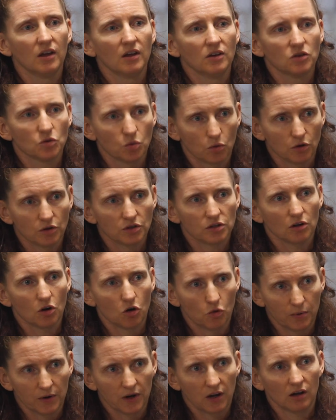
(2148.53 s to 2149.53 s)
towards
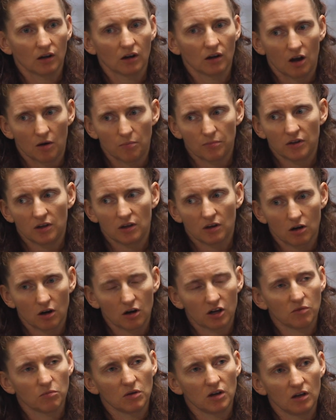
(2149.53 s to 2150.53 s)
opening up the
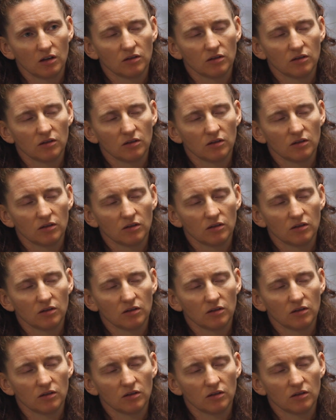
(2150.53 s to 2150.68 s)
economy,